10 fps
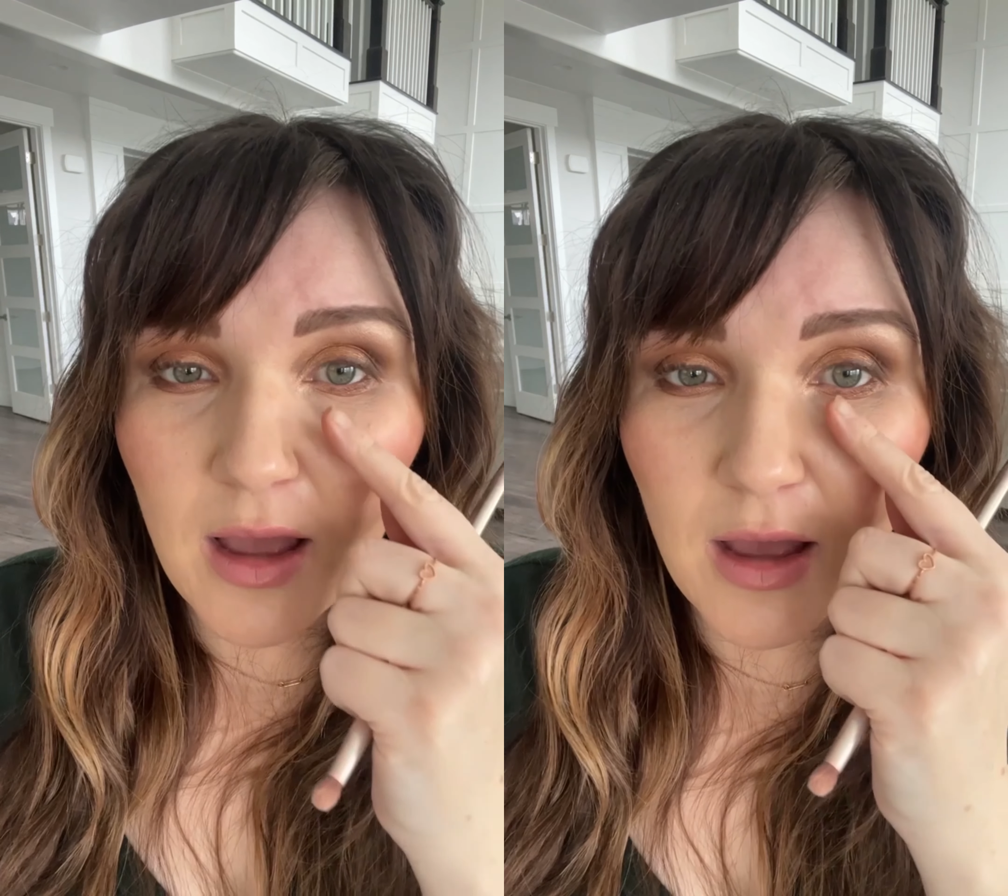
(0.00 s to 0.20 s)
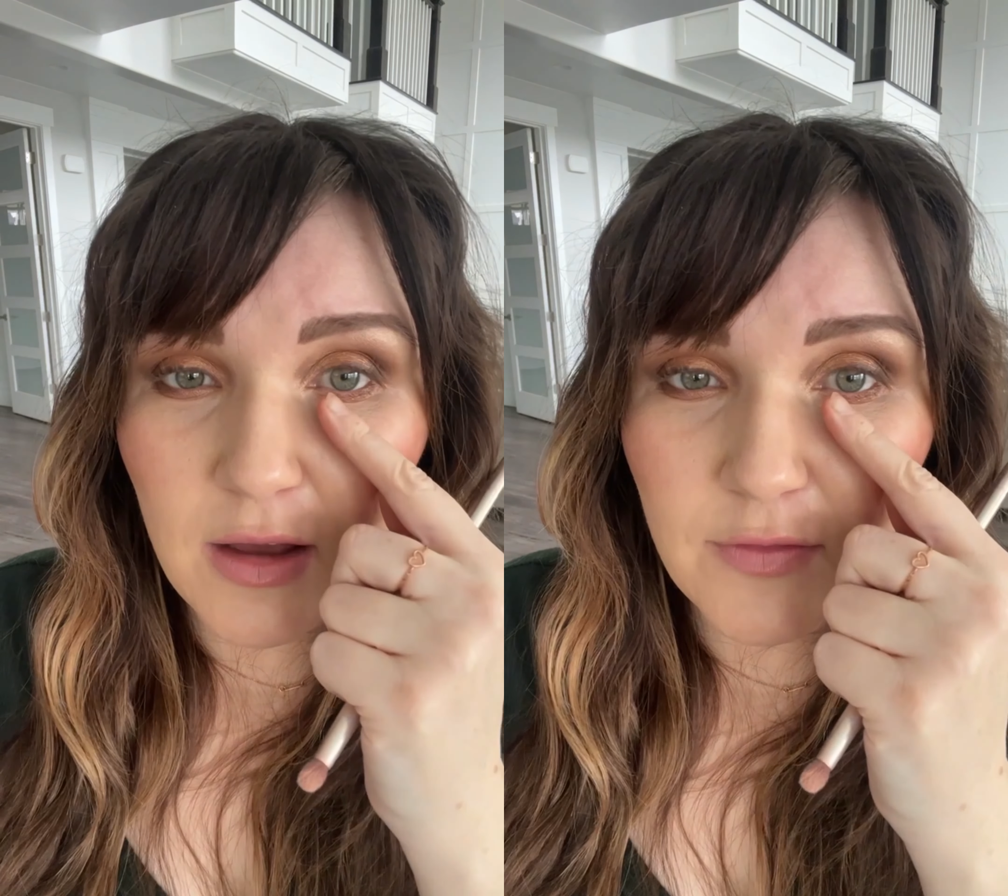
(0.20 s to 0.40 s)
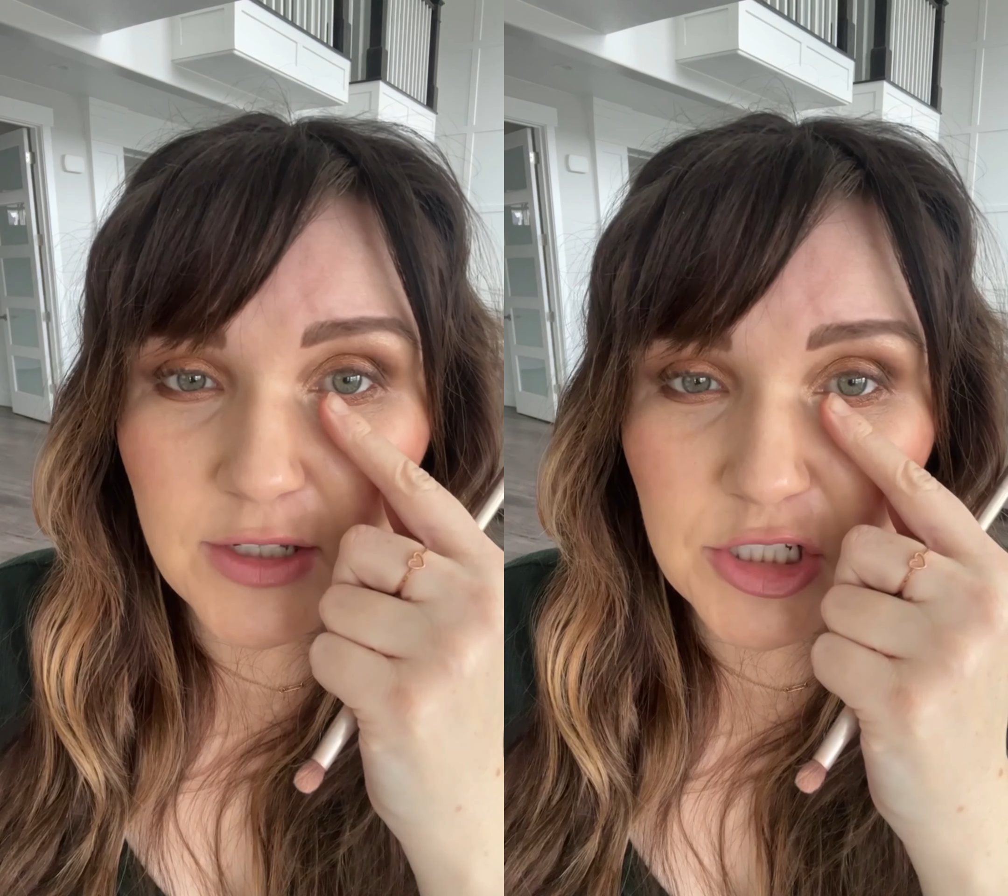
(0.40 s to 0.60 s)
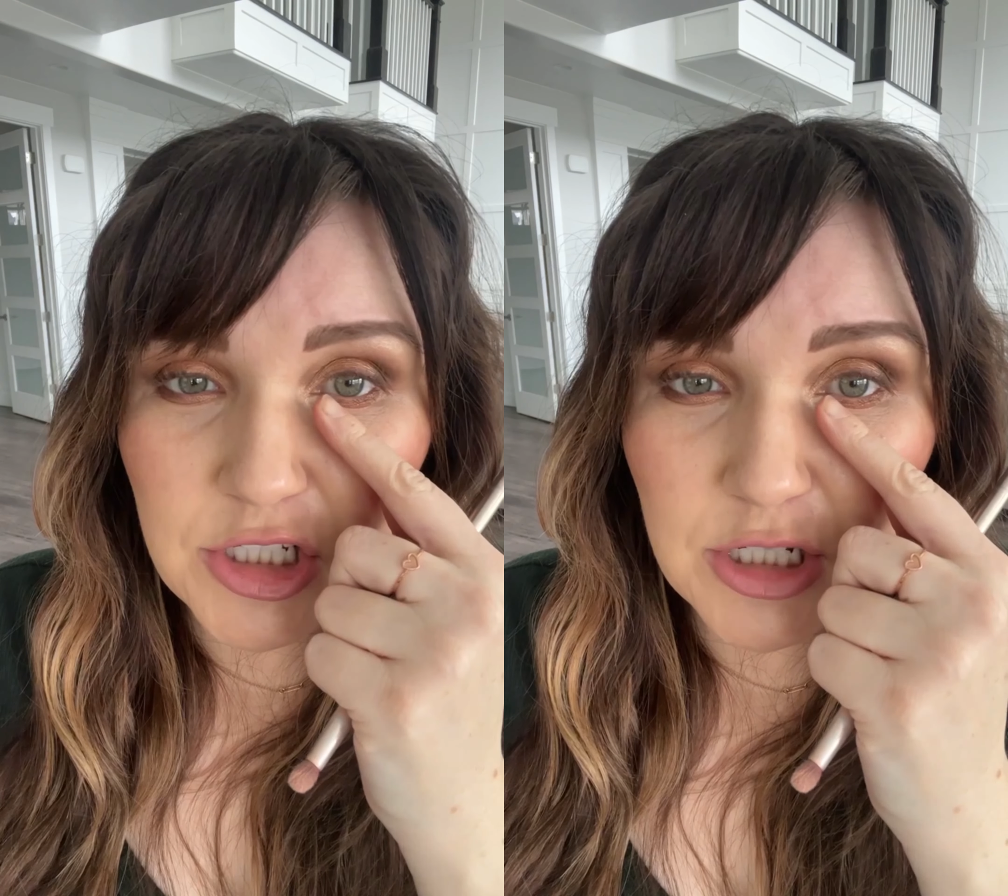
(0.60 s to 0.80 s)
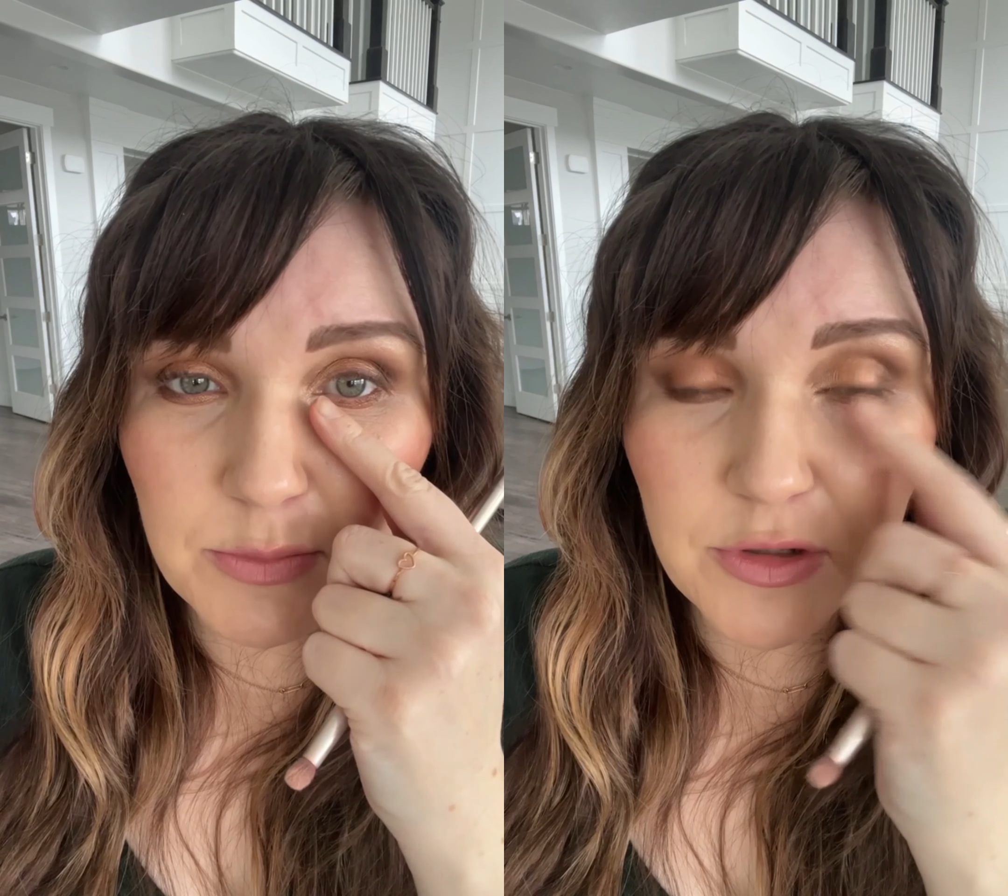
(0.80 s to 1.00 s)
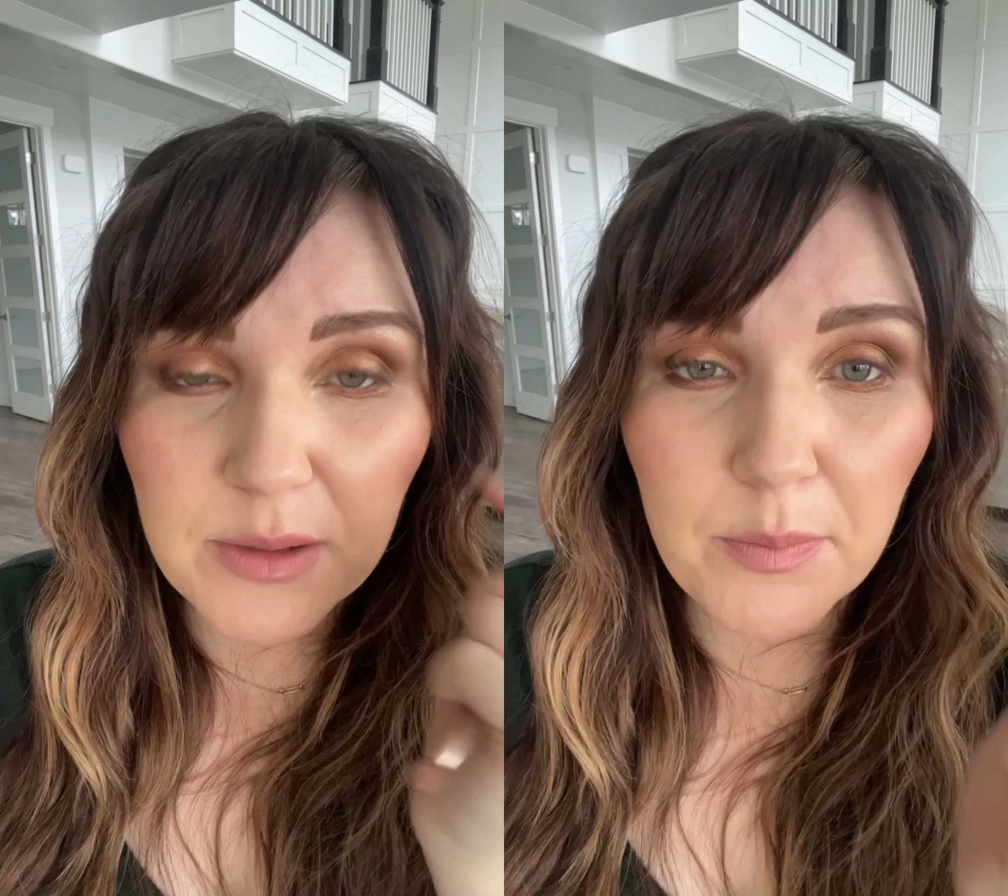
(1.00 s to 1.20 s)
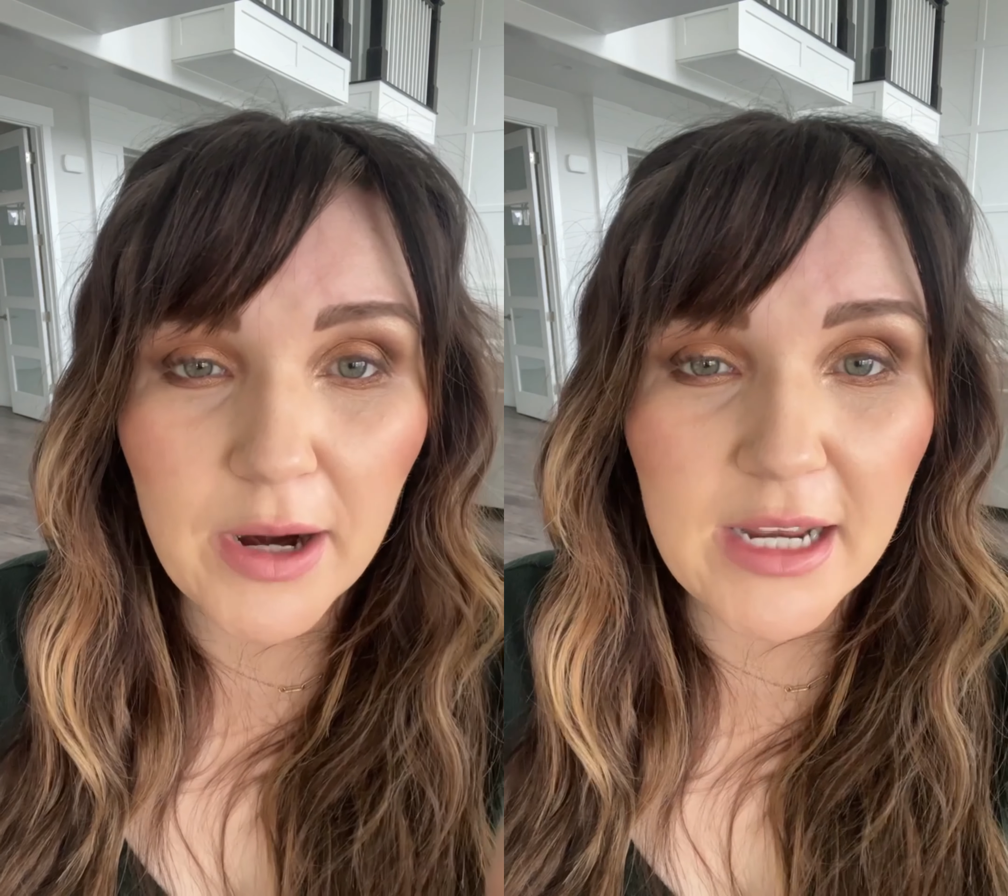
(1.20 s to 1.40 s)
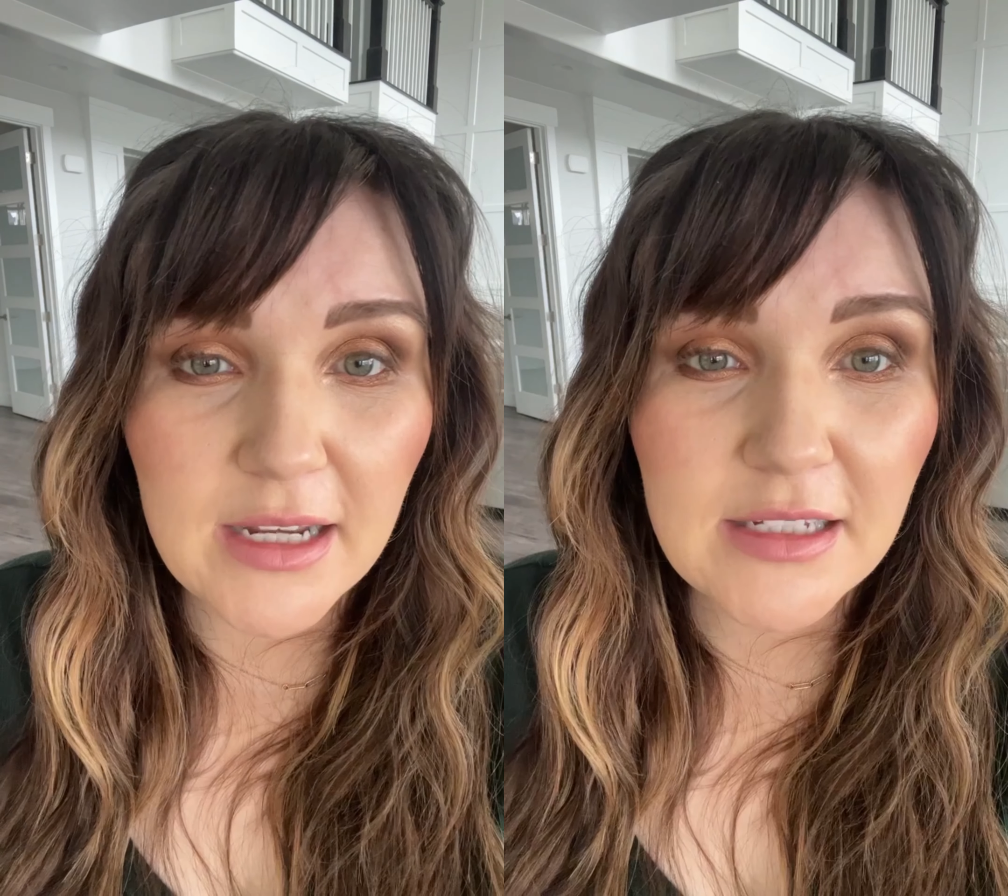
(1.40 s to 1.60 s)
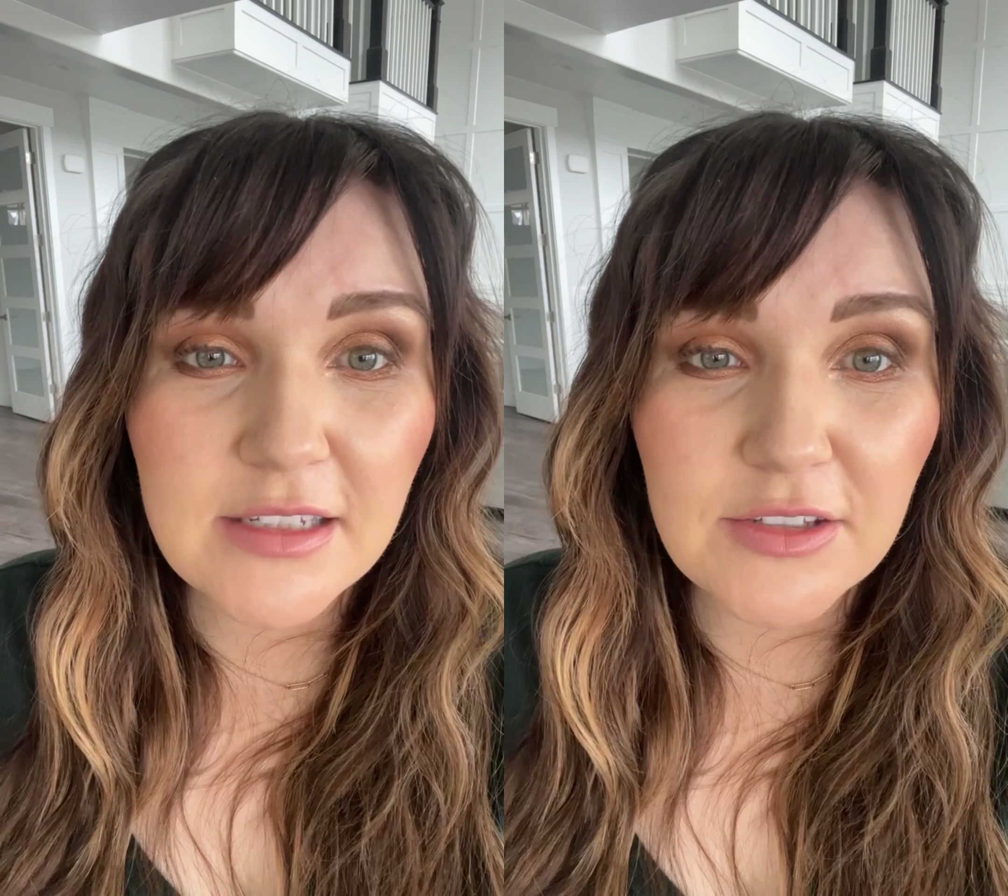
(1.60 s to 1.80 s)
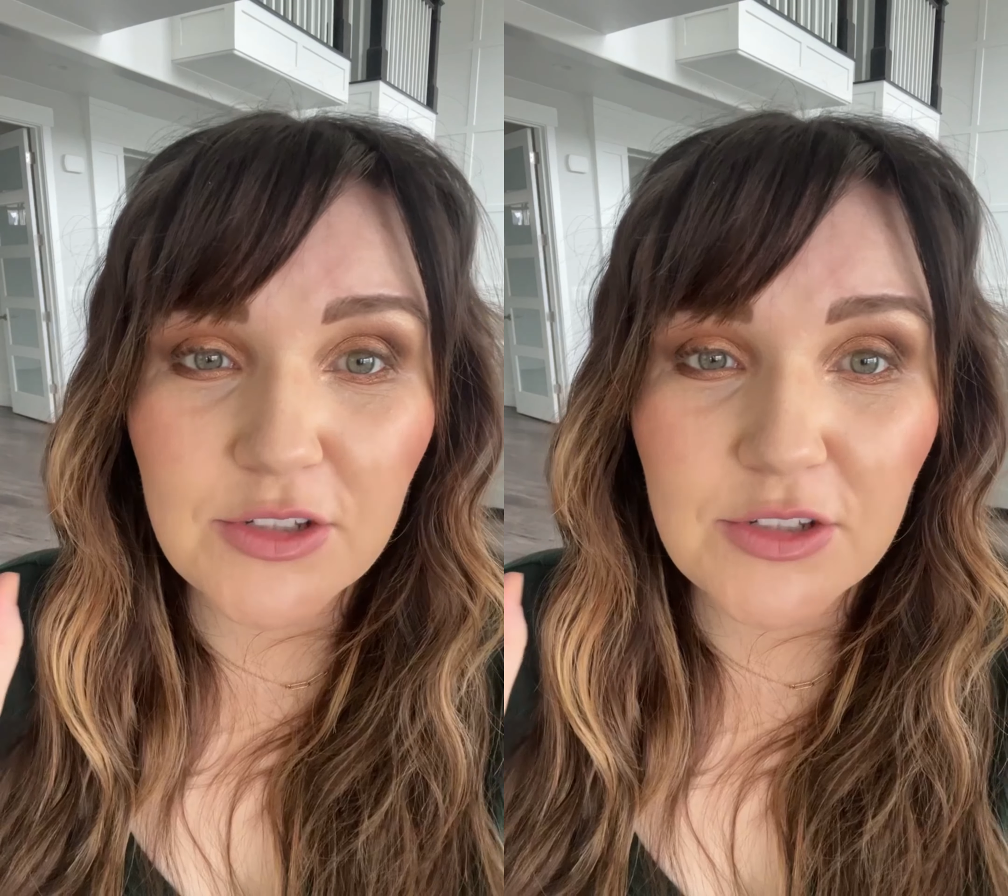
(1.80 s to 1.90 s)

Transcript: of shimmery brightness